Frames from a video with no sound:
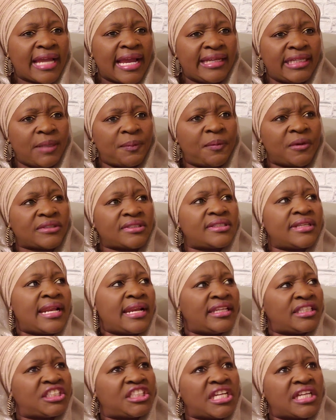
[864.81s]
I
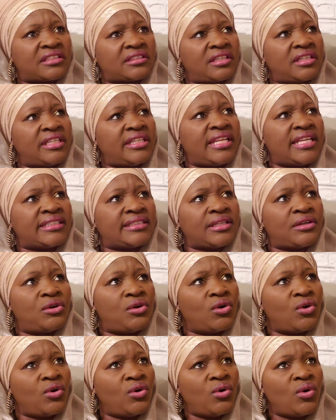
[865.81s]
deposited a check 3 days
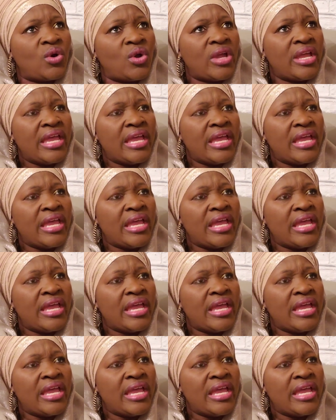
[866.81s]
ago,